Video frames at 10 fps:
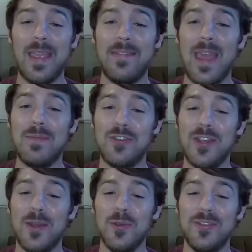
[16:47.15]
and they have a
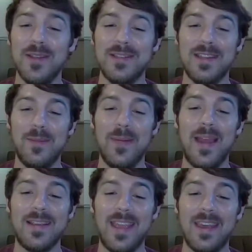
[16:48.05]
Shadow Steelix in the
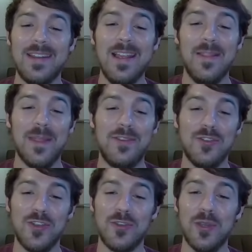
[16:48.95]
back, and this
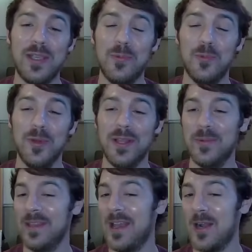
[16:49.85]
is just looking really,
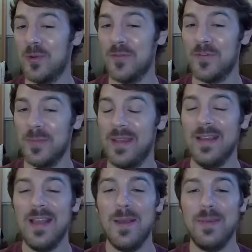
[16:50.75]
really awkward for me,